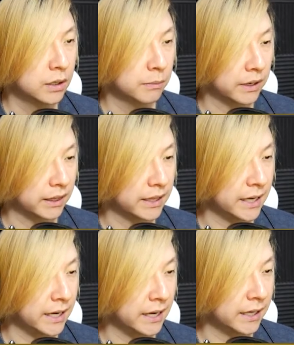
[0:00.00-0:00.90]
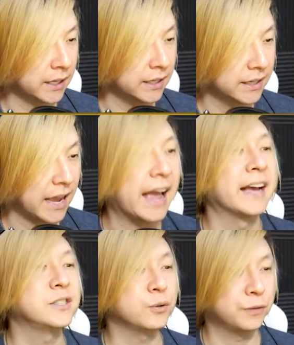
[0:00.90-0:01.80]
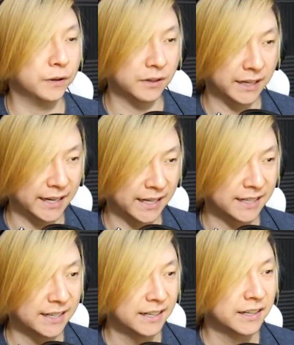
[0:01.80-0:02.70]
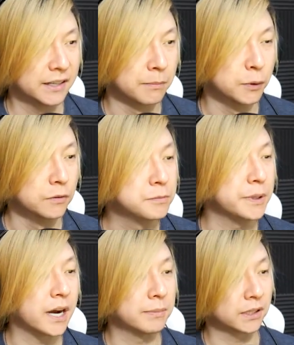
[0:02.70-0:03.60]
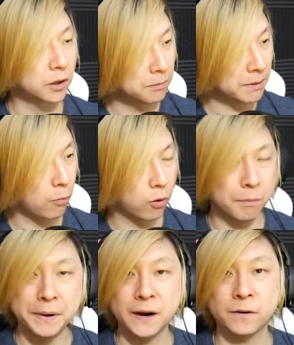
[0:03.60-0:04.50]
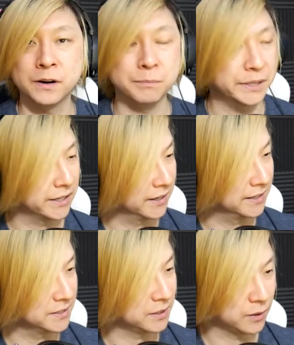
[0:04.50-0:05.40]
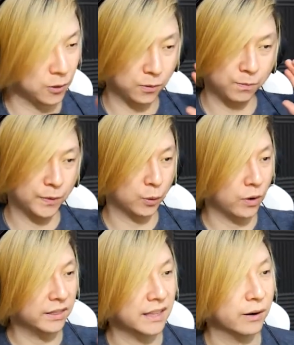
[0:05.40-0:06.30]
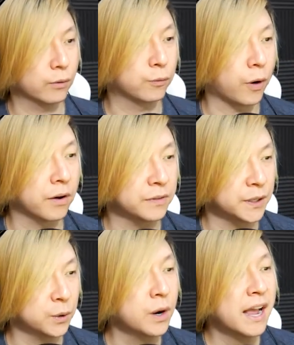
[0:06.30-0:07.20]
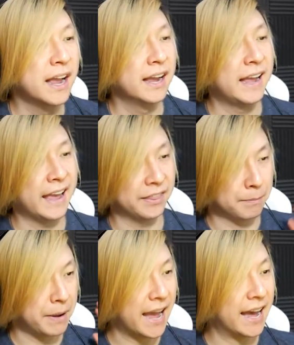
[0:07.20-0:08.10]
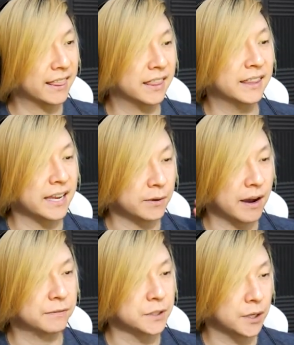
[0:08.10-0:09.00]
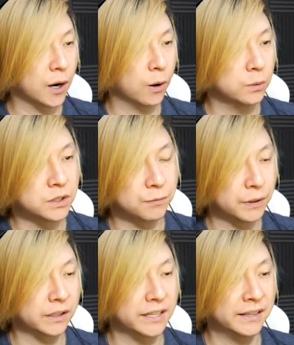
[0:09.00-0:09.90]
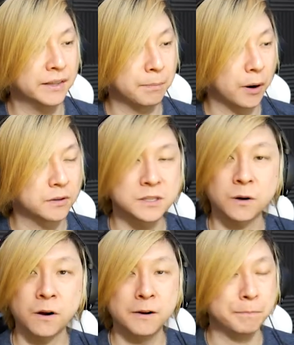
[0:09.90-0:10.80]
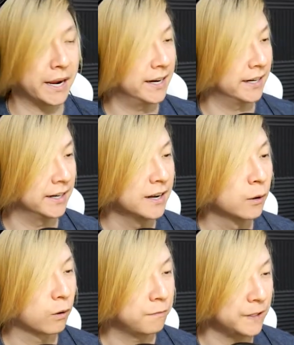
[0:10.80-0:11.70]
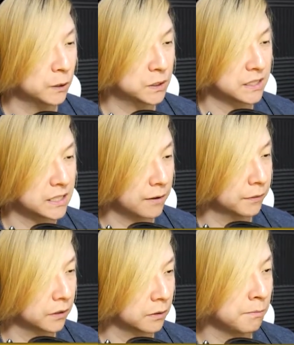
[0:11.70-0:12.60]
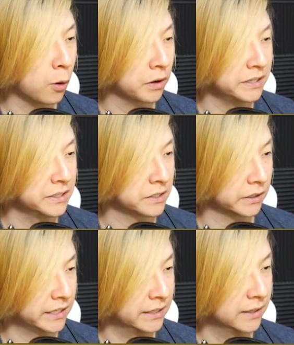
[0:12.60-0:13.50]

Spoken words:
But I think as you fill it in, the moves become a little bit more apparent because they're right there in front of you. And the path that you have to go to fill in the parts that are unpainted reveals itself a little more easily.